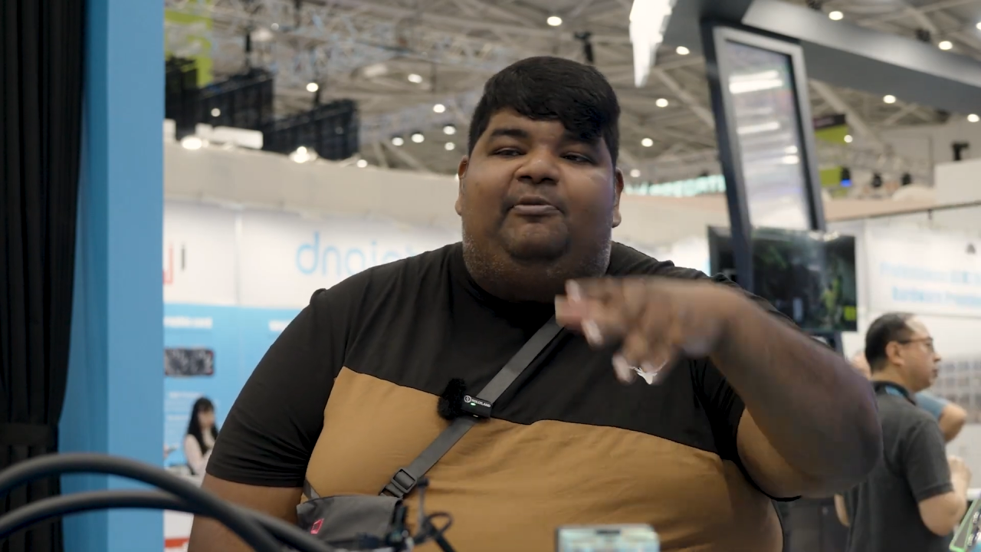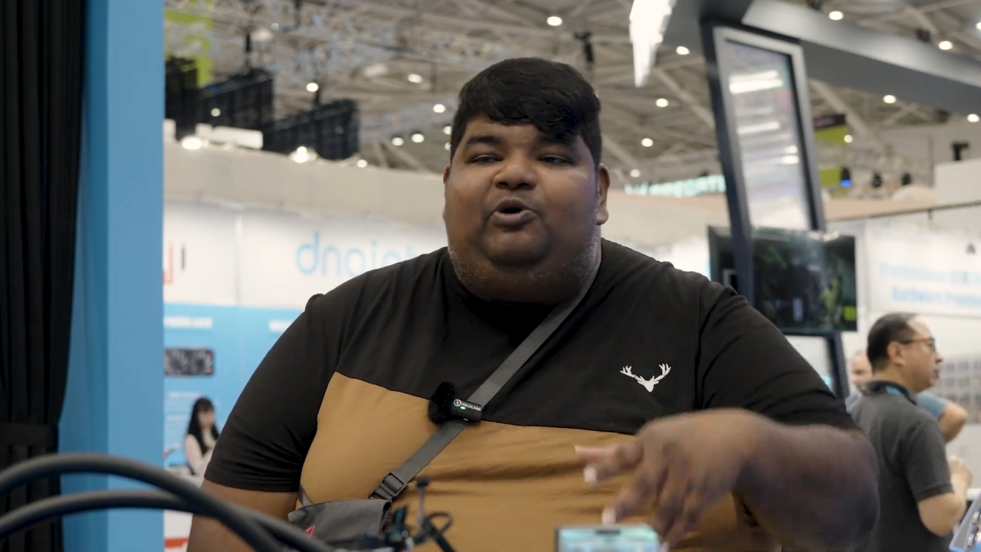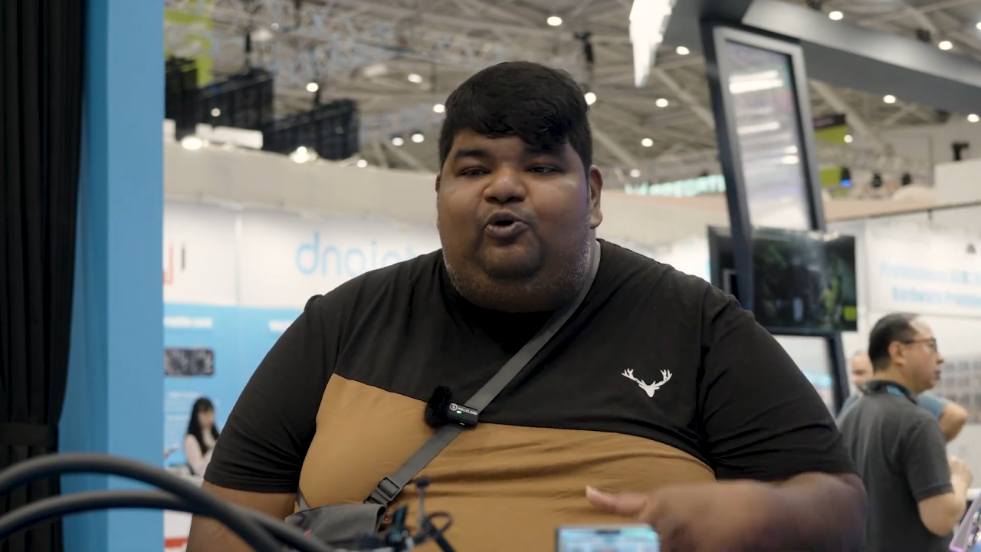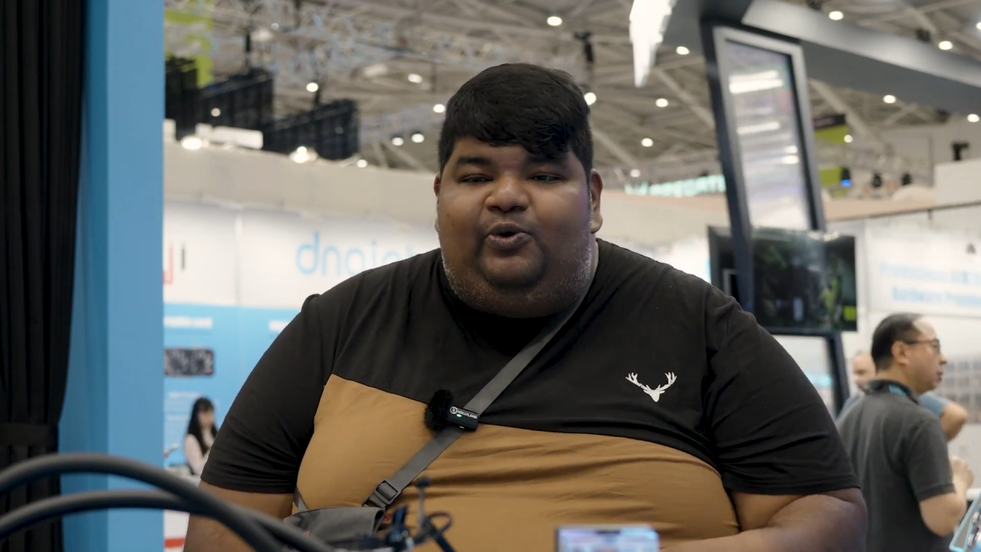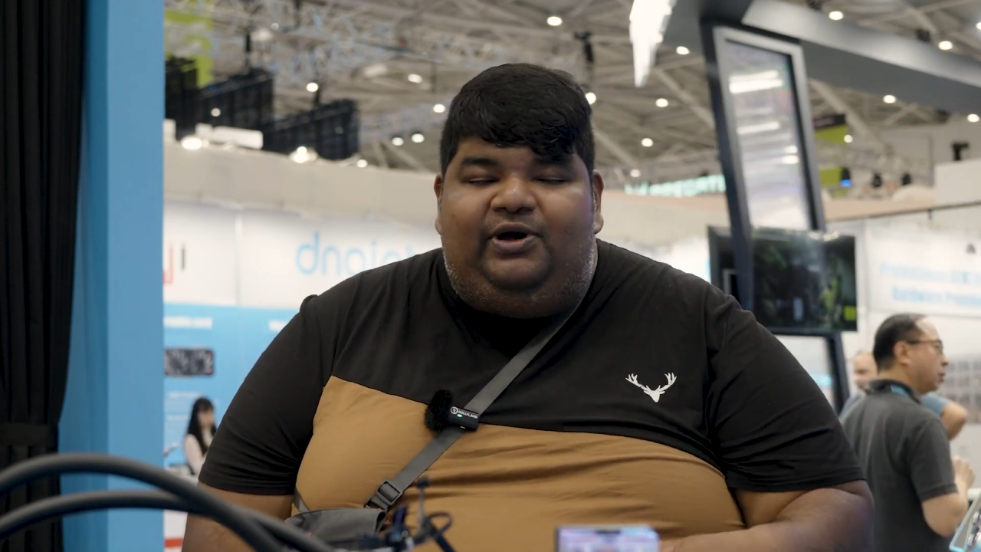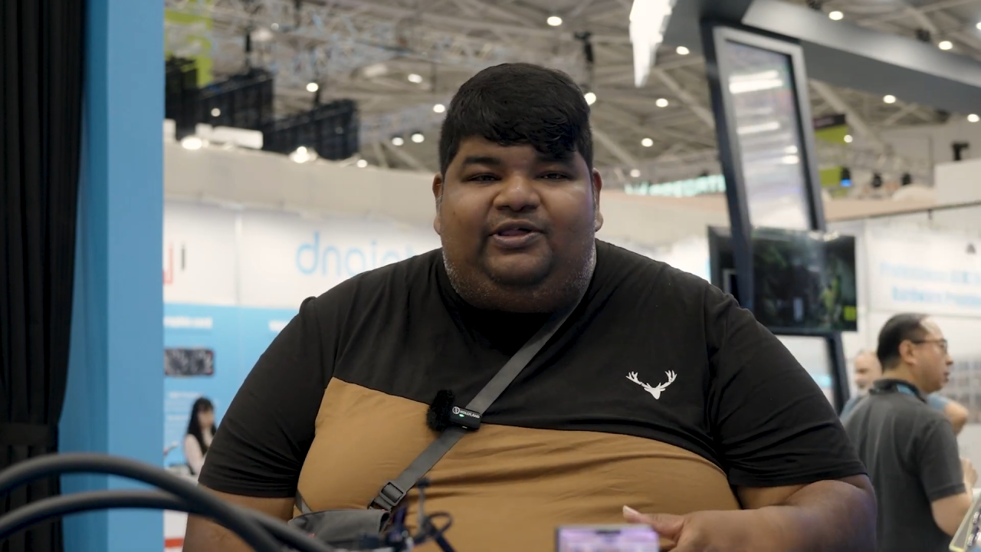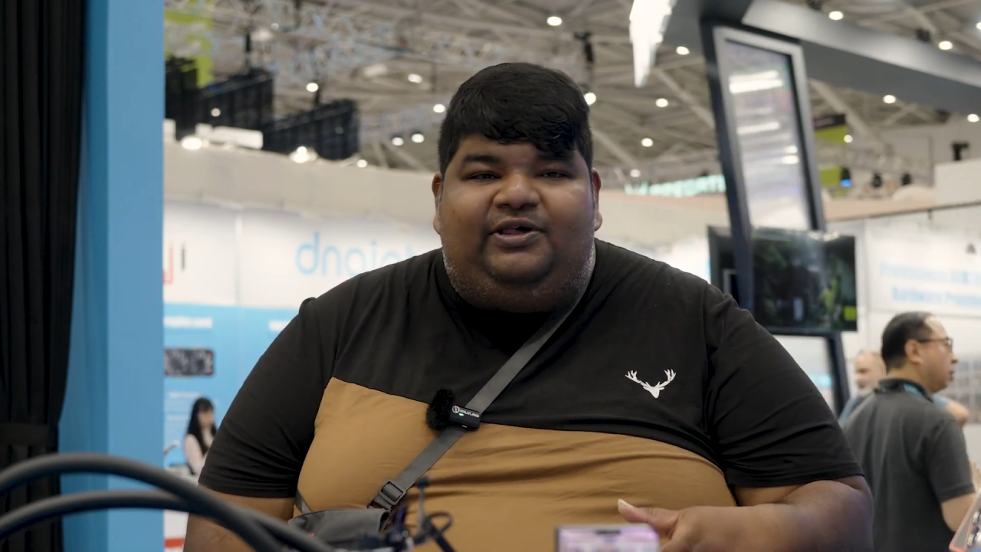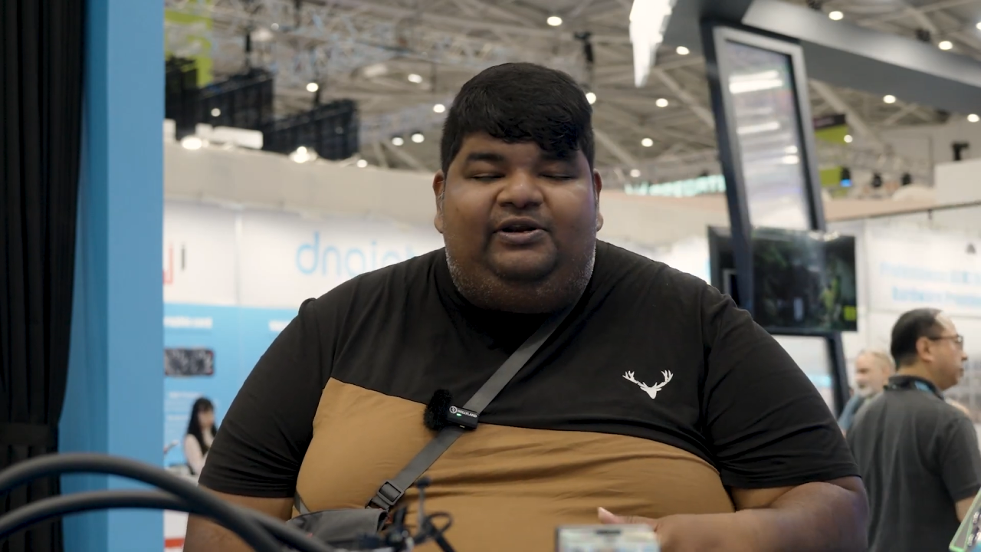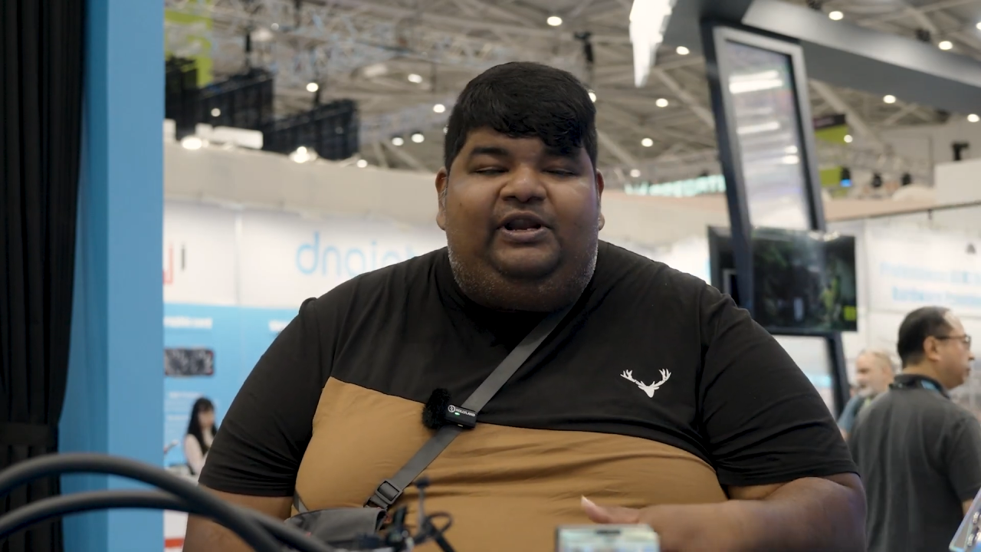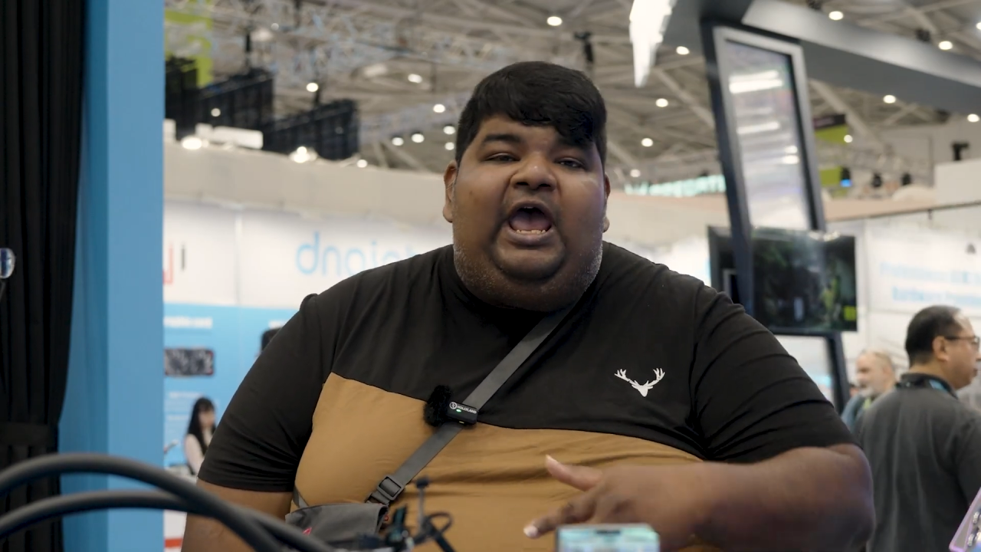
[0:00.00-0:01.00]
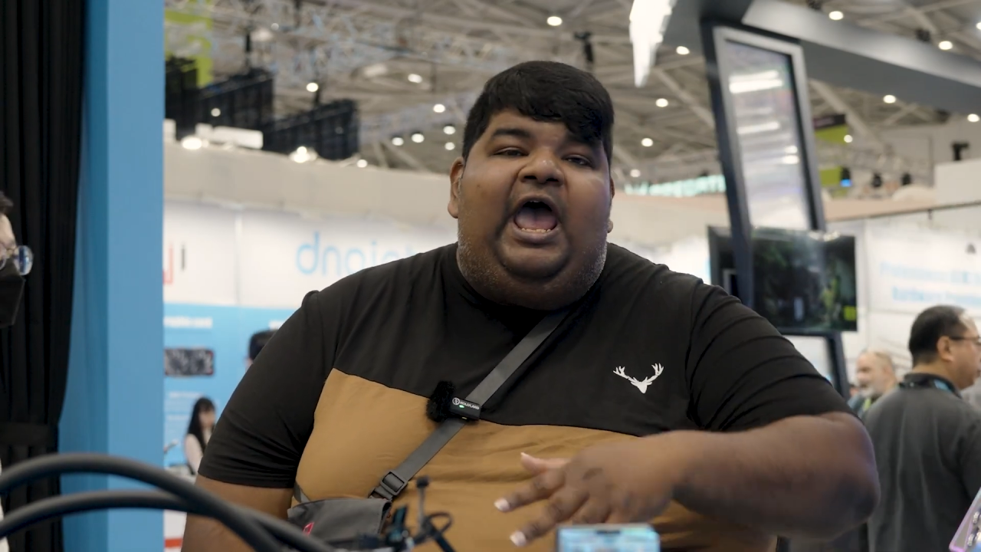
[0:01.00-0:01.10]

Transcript: a blue version,